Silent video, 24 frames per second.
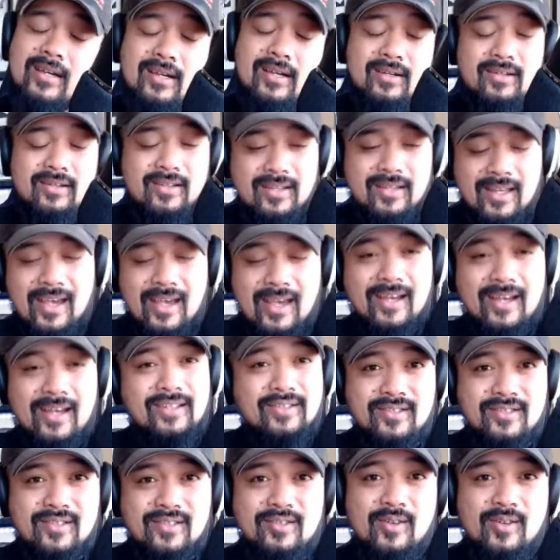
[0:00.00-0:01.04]
the
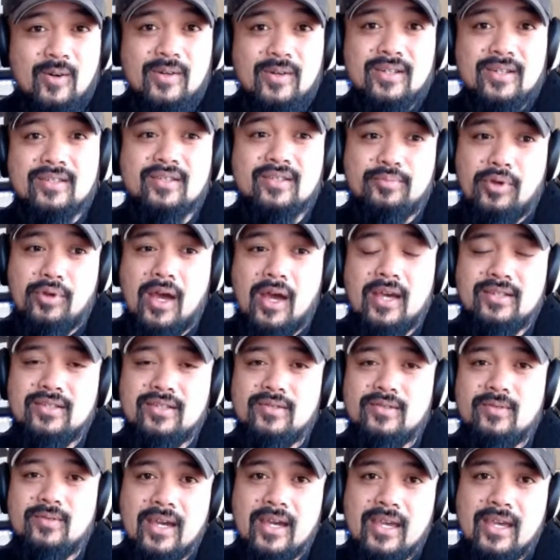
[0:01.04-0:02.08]
answers are going to surprise you.
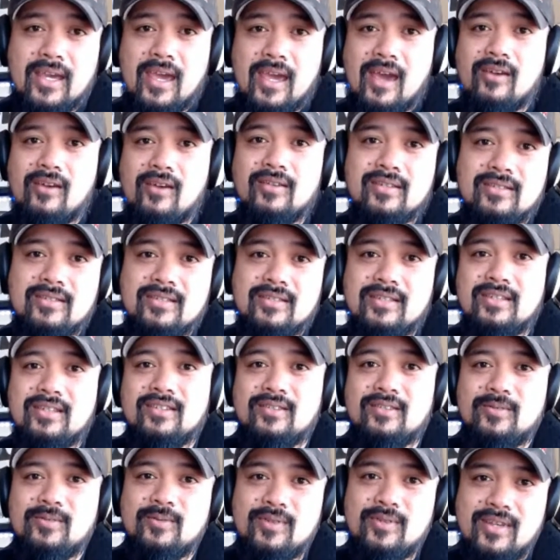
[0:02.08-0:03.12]
I guarantee
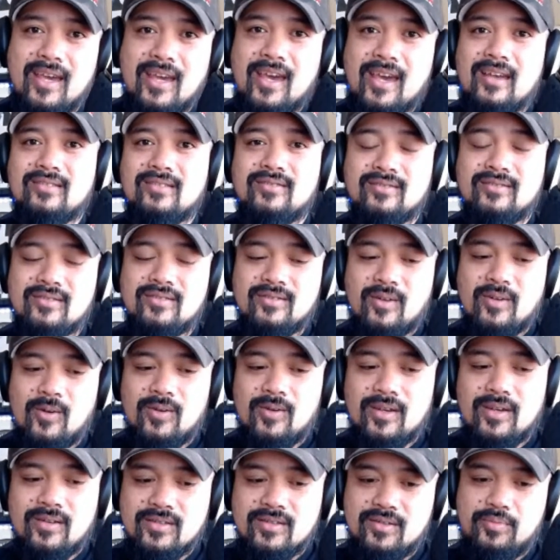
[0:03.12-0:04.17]
you the answers are
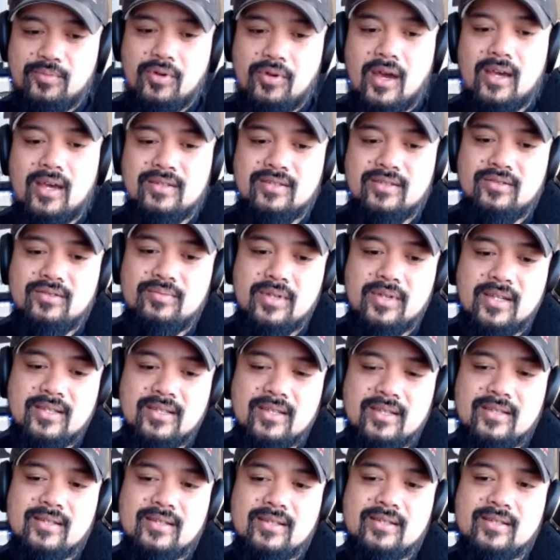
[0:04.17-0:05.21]
going to surprise you because
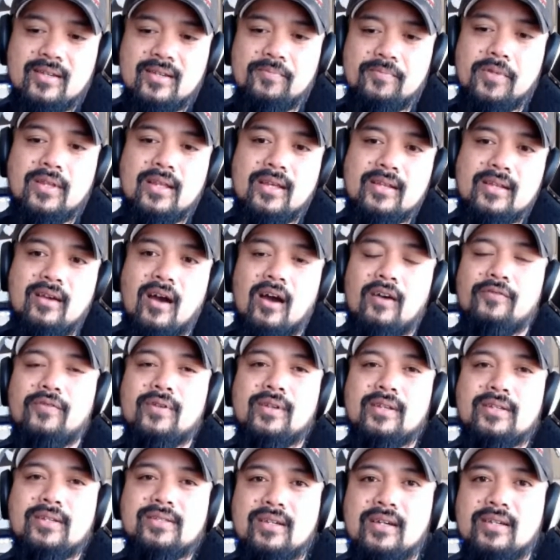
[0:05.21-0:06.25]
this is something that is often
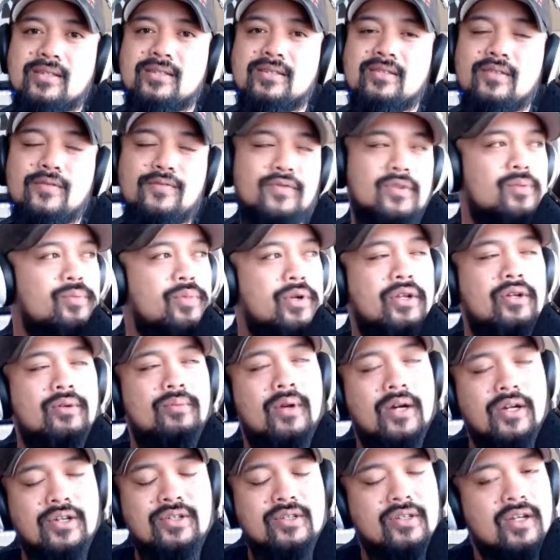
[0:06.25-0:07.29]
discussed in the Filipino
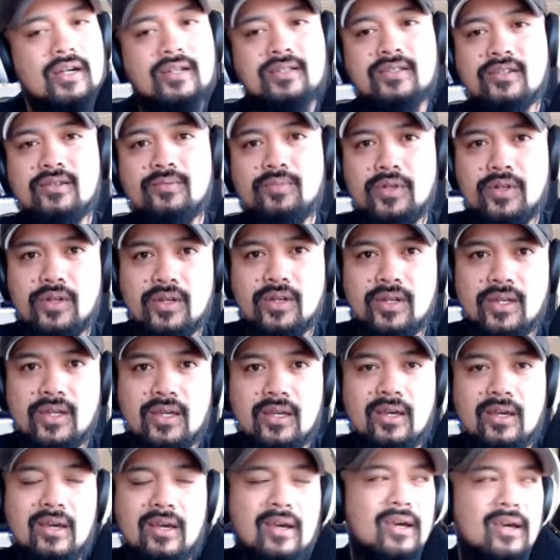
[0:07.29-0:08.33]
martial arts community,
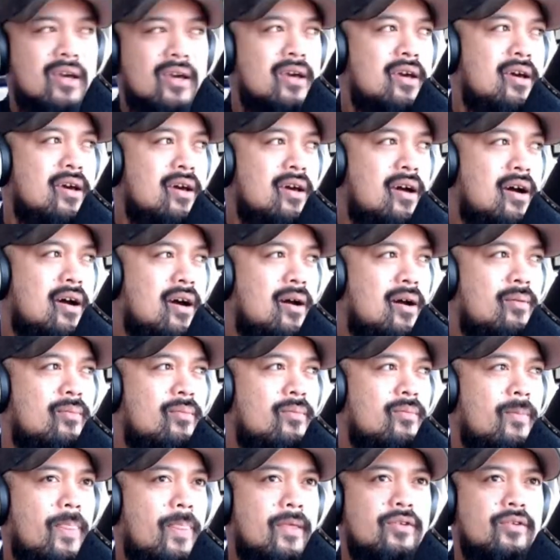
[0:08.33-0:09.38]

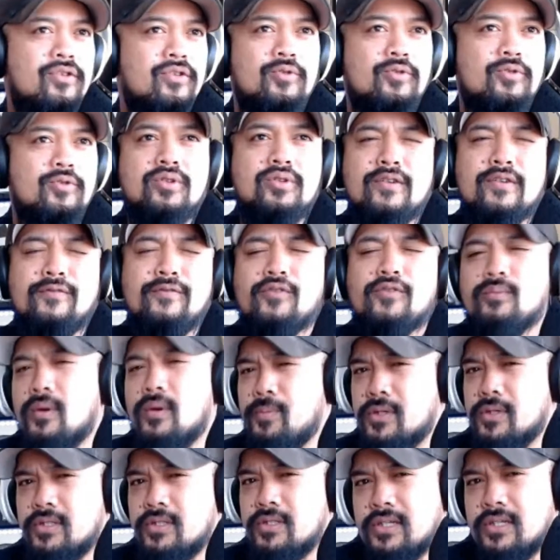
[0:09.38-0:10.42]
usually from a
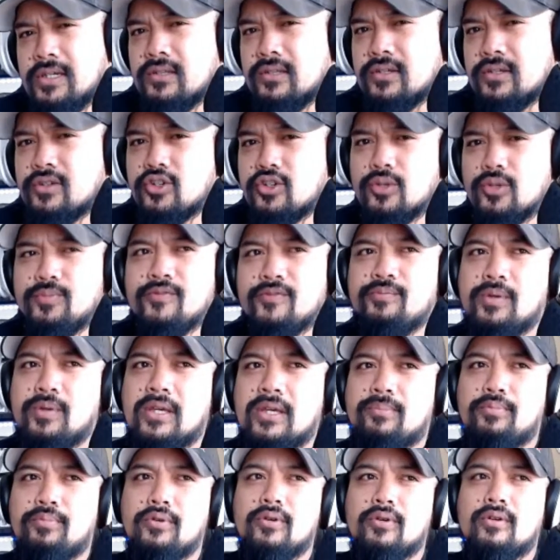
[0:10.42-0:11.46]
particular group of
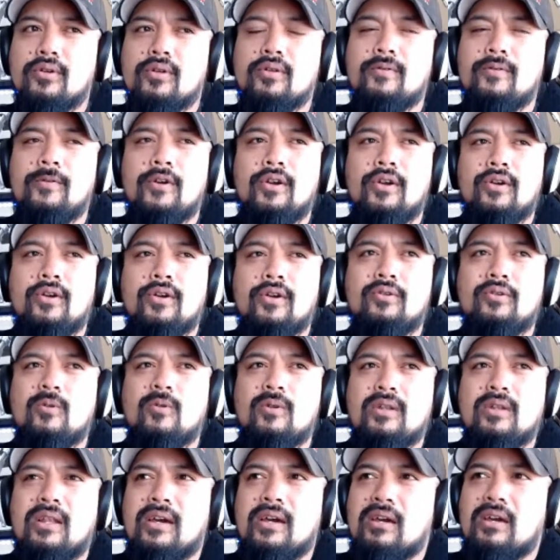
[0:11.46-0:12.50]
people who are
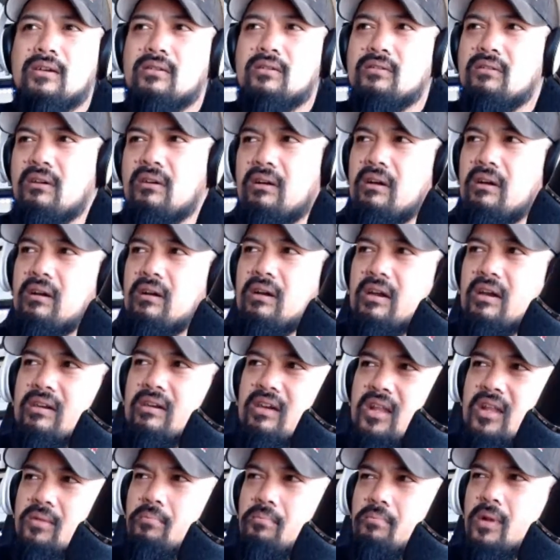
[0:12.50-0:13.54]
like, I
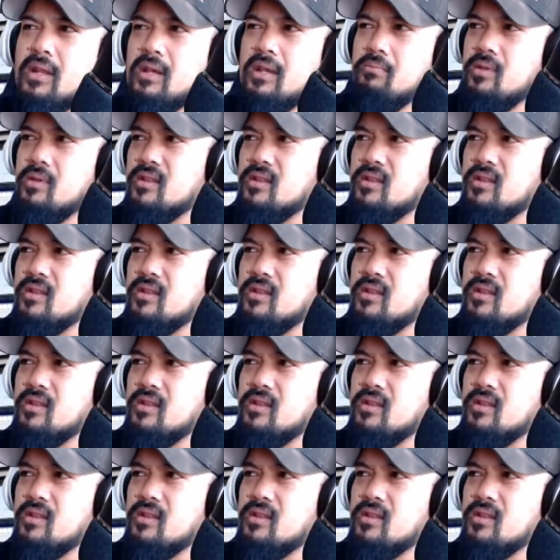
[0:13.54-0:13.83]
can't believe it.